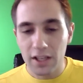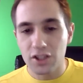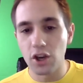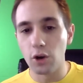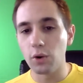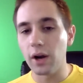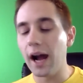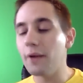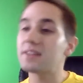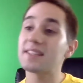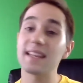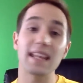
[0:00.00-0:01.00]
So I
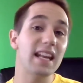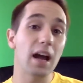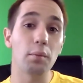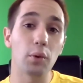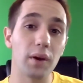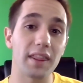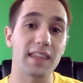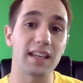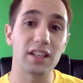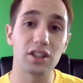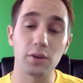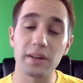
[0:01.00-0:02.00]
would say the number one
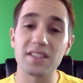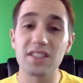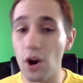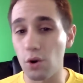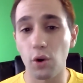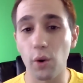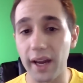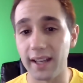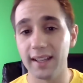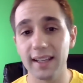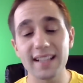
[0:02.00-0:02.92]
thing to do is don't quit.